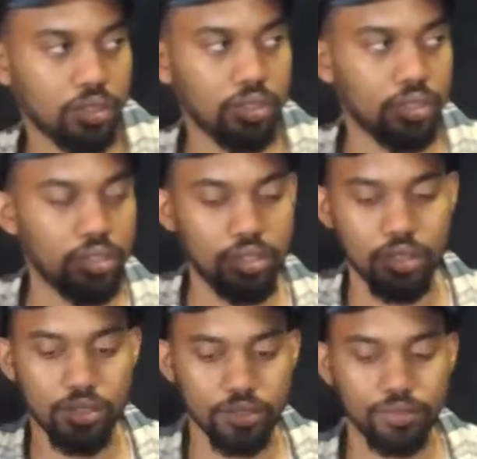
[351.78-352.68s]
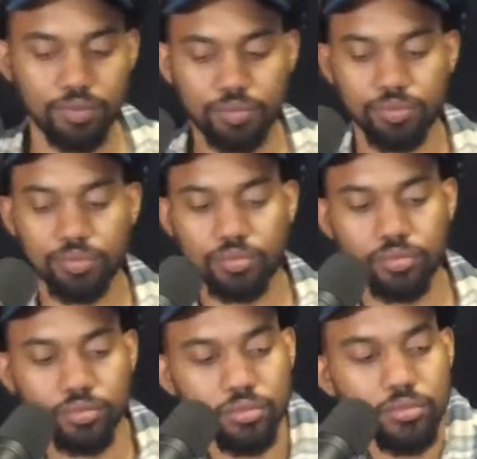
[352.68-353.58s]

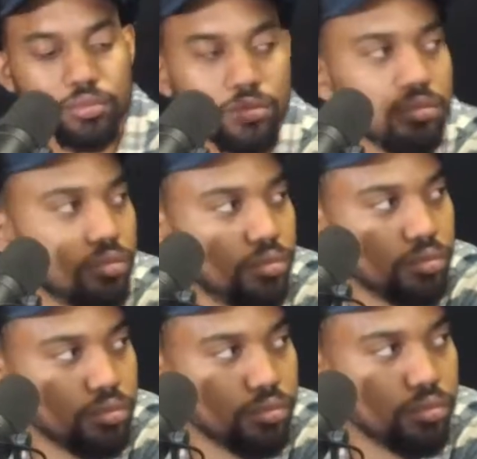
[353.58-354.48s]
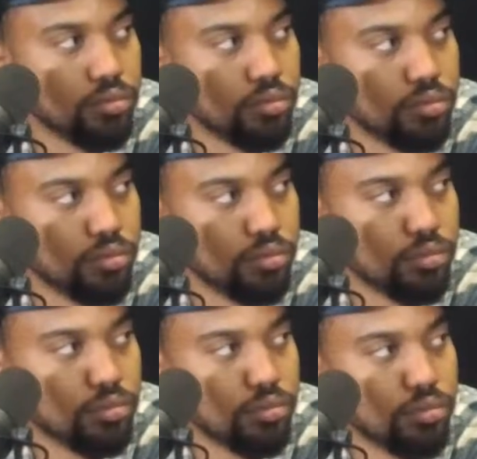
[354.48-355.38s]

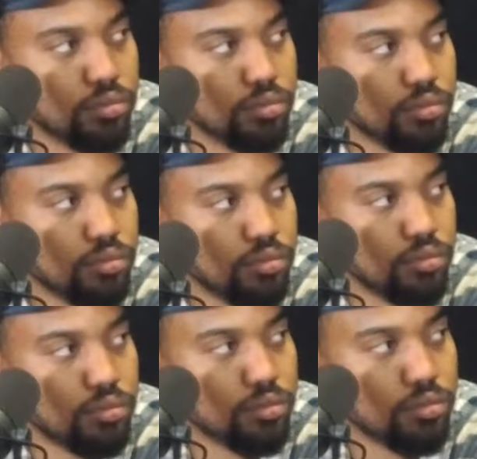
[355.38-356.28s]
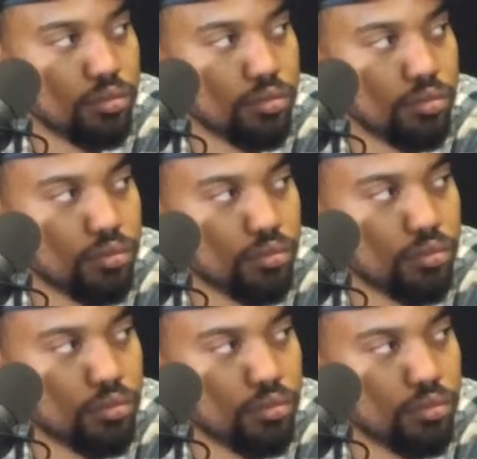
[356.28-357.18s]

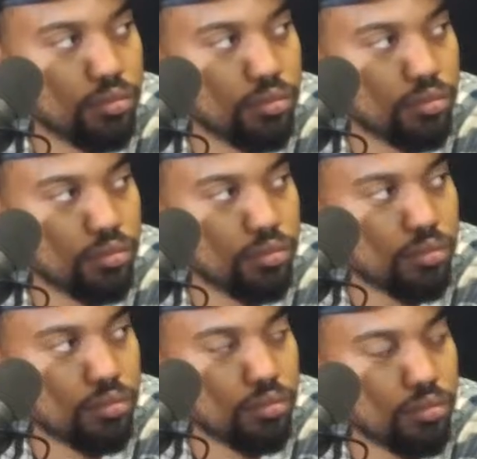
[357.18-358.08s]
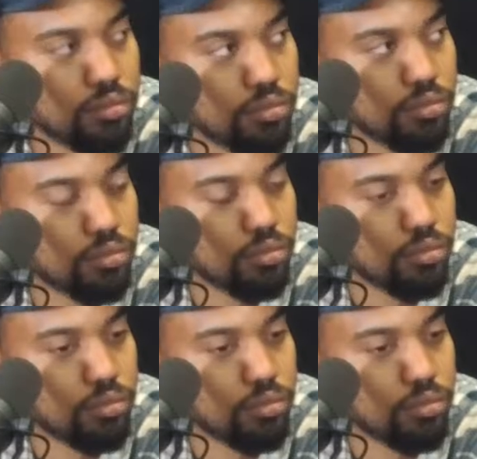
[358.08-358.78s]
(not speaking)